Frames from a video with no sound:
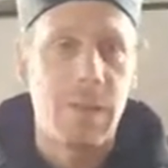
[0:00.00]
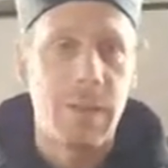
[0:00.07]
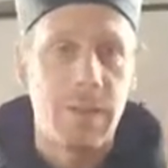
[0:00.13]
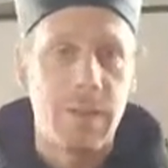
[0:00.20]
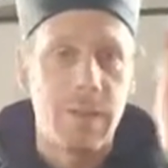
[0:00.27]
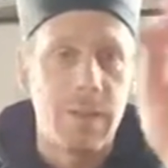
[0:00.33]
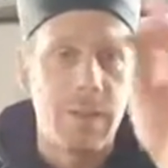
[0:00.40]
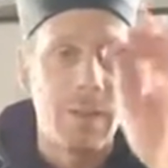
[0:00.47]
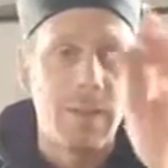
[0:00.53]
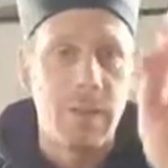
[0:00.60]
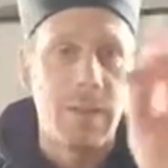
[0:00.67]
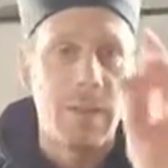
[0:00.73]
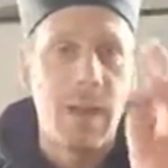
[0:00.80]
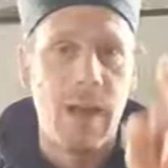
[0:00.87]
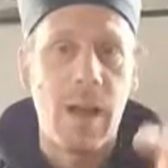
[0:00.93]
and
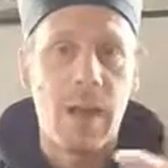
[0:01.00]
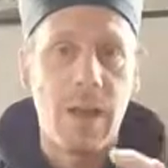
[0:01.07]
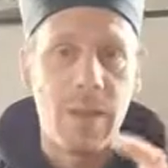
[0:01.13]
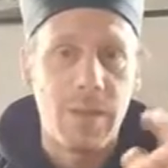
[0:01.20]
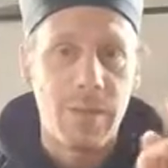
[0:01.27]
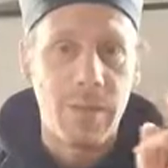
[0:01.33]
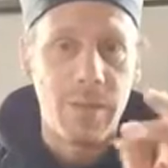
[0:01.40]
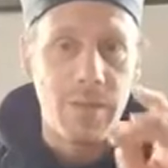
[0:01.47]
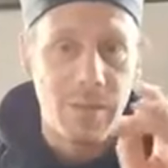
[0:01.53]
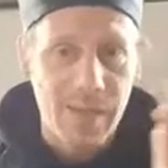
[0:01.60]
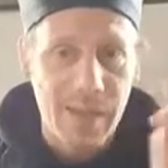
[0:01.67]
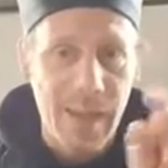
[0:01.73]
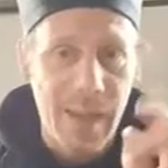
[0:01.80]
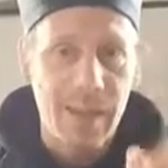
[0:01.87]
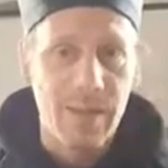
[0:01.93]
the
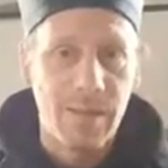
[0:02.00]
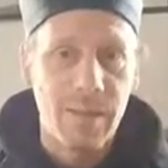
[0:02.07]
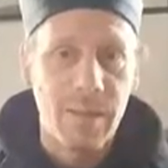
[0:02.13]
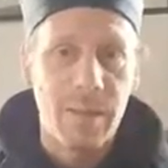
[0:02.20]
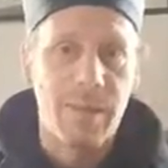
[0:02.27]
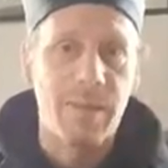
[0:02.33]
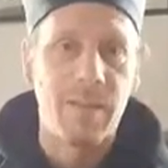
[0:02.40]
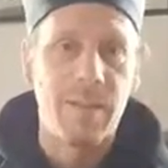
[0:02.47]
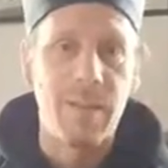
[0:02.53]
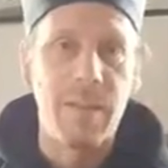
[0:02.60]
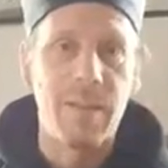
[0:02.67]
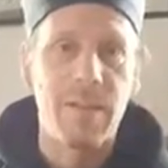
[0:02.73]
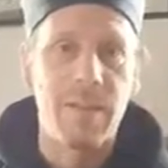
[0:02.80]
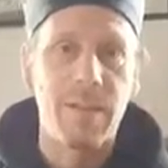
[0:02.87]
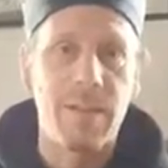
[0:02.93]
gates get
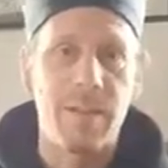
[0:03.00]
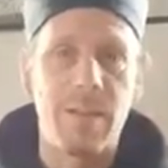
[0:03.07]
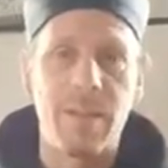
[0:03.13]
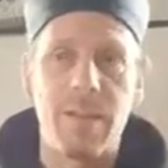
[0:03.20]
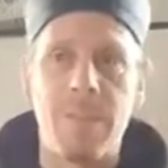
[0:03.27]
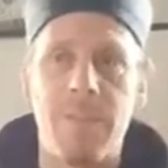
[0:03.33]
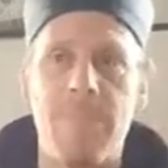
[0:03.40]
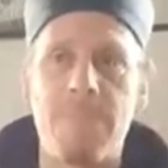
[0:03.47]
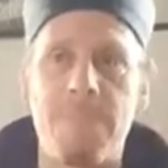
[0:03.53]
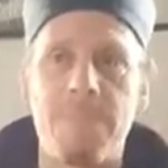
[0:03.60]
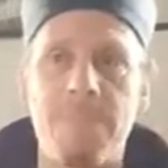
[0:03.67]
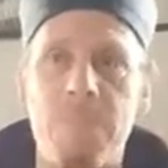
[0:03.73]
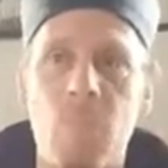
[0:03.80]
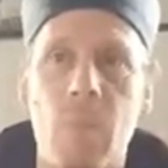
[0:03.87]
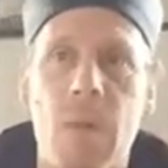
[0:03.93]
sealed
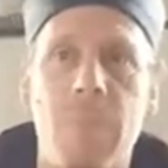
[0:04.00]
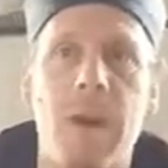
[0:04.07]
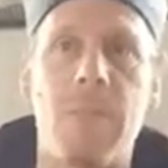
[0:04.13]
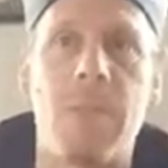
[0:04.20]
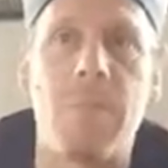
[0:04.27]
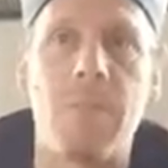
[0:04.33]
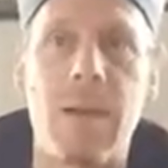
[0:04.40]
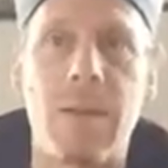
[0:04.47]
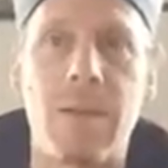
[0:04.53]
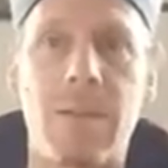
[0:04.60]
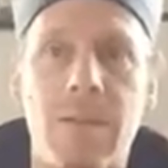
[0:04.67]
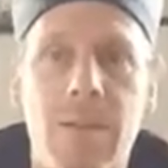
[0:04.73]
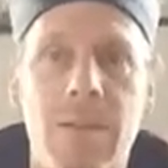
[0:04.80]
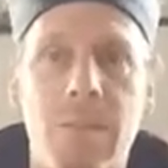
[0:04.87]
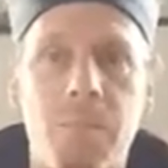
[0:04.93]
by the
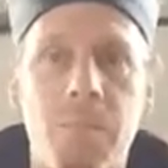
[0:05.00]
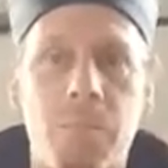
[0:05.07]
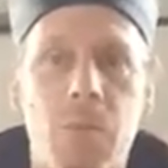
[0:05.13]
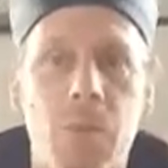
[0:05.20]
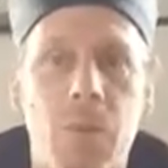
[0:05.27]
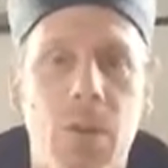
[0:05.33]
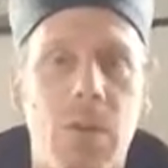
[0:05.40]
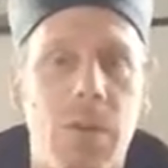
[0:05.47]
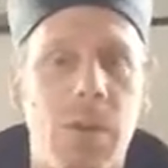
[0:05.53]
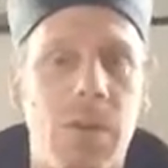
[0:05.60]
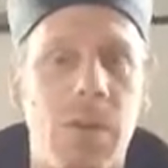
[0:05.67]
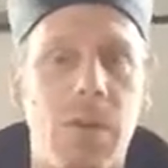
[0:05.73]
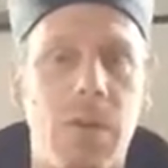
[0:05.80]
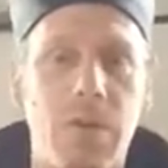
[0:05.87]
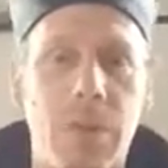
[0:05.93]
master,
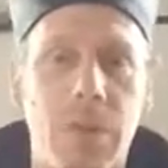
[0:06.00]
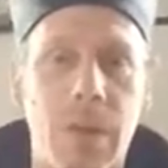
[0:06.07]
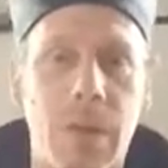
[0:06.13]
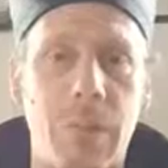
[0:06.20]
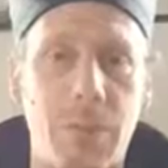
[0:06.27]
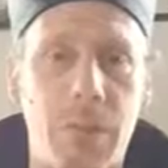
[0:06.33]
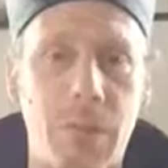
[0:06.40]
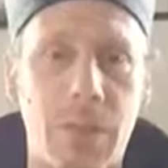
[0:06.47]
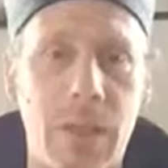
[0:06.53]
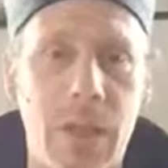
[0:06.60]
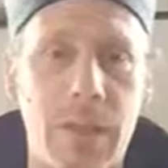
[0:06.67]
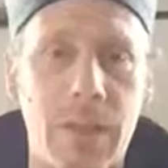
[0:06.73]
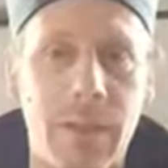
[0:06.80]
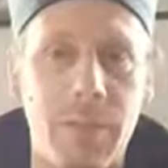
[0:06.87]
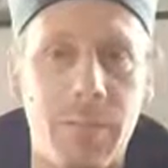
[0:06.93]
or you get
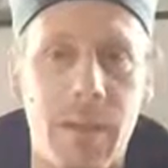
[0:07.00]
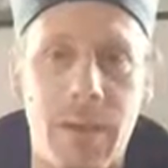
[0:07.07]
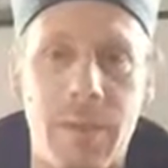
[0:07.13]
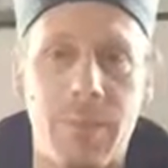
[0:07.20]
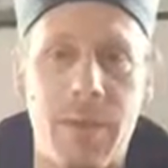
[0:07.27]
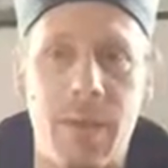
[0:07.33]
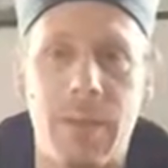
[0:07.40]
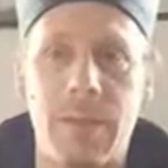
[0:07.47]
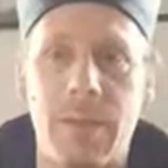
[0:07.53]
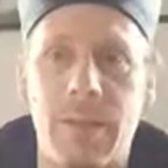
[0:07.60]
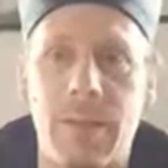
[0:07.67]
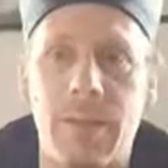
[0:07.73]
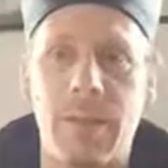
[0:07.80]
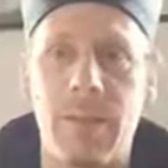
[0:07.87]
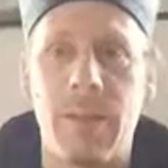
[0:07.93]
protected by the
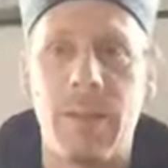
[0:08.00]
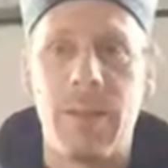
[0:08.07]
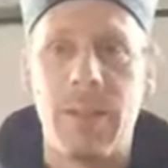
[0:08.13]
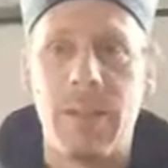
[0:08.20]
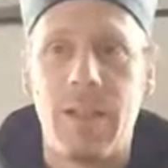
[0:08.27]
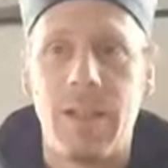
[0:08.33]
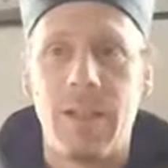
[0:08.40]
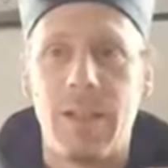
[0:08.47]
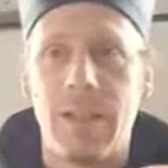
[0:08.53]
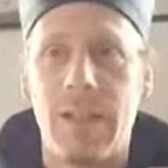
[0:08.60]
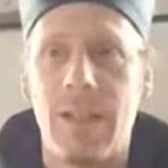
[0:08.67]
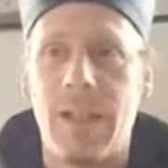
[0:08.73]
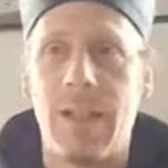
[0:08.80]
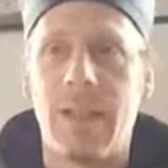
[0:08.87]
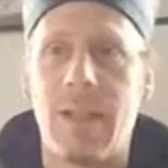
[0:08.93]
master,
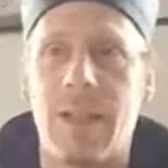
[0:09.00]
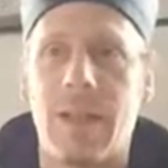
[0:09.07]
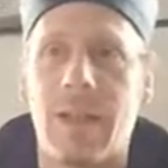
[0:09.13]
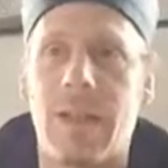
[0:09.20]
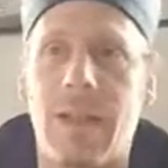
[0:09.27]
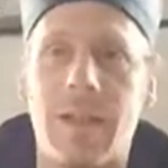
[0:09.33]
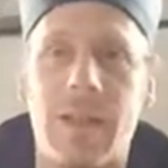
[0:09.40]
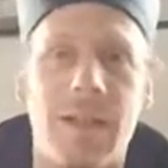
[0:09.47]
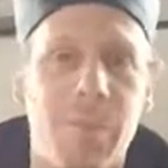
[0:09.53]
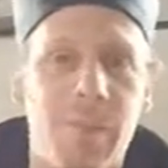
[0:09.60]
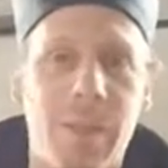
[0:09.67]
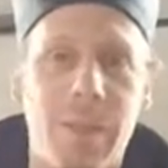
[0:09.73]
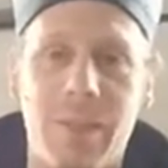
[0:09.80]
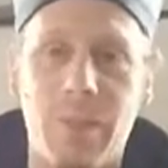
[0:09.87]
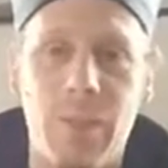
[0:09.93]
then there can
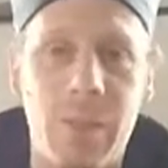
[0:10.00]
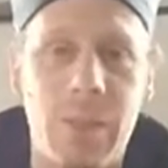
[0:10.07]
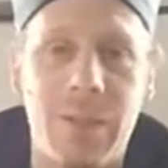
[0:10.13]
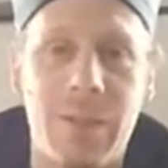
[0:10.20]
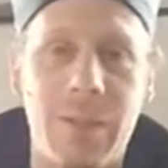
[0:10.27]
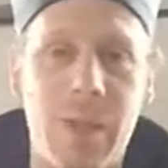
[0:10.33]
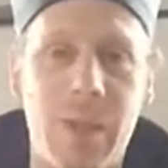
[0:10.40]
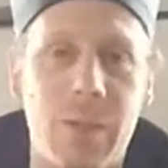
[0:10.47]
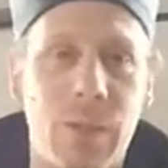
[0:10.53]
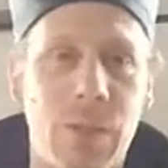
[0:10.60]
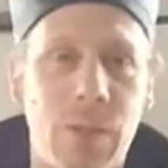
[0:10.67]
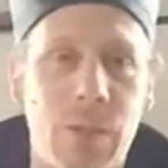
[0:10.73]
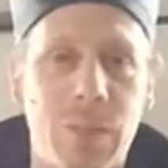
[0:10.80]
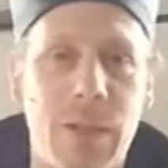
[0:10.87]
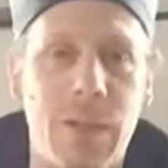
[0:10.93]
be spirits enter
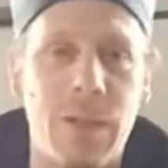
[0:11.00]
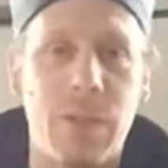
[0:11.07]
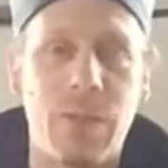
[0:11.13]
your body